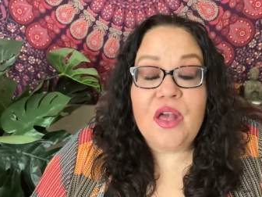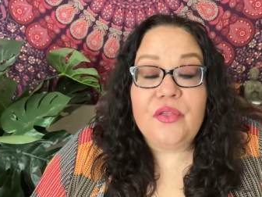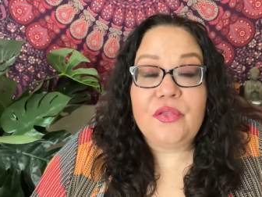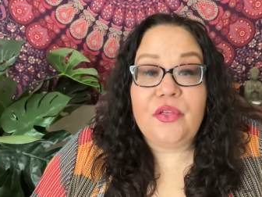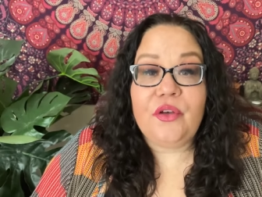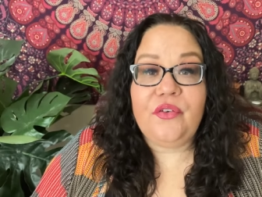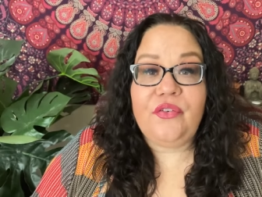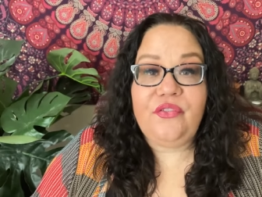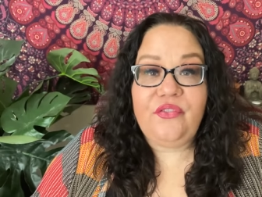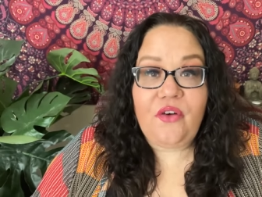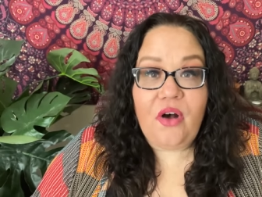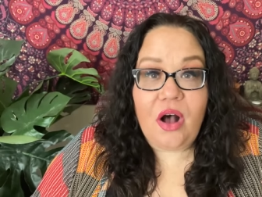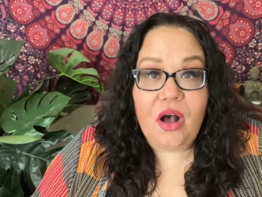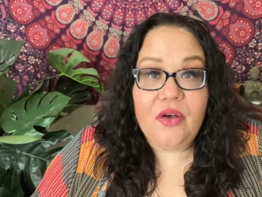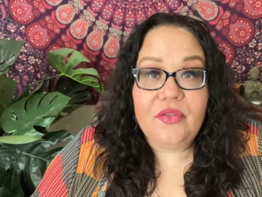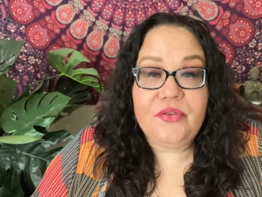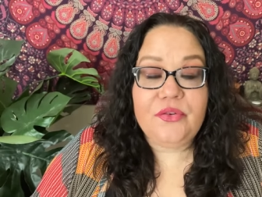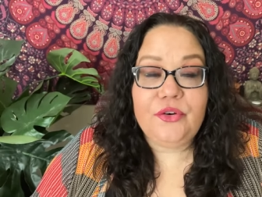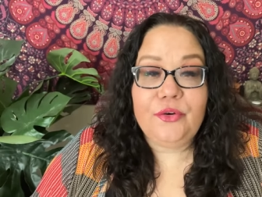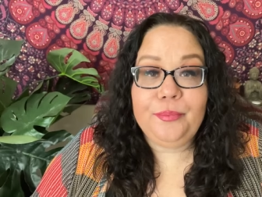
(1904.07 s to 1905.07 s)
The
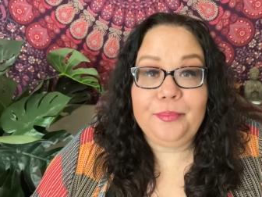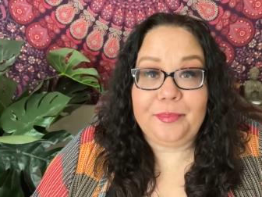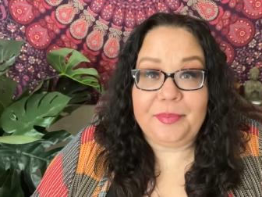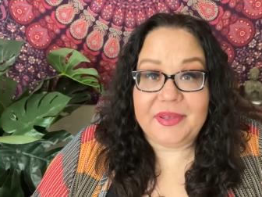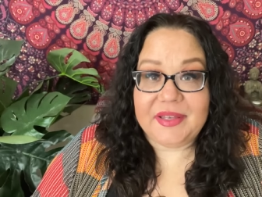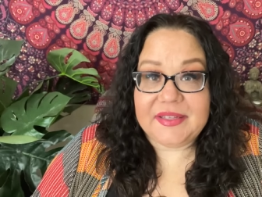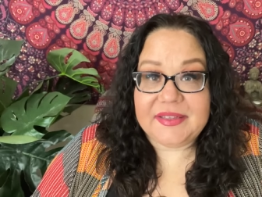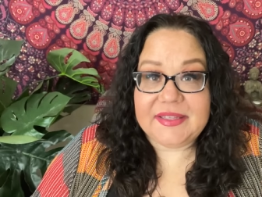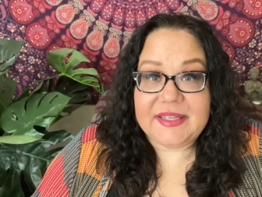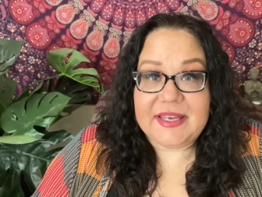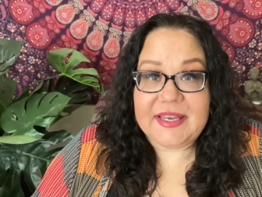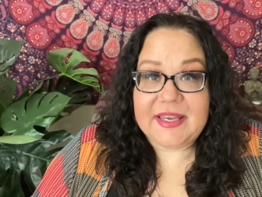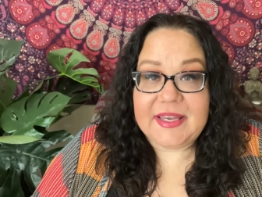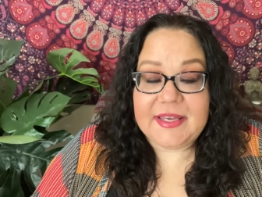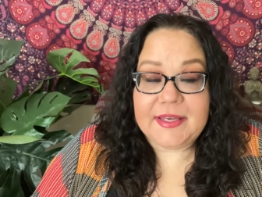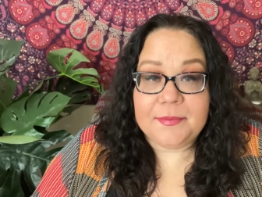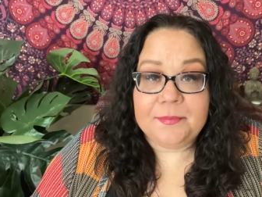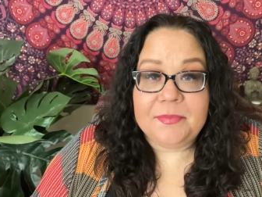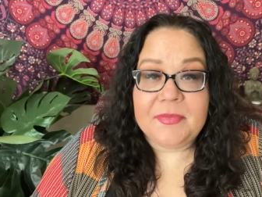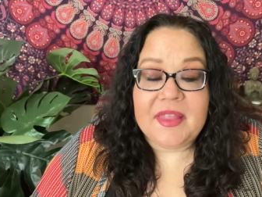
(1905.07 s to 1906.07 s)
father,
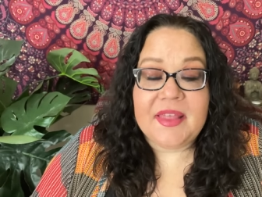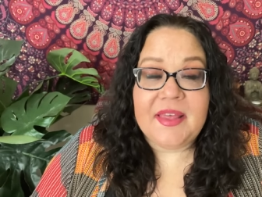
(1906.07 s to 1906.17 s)
Billy,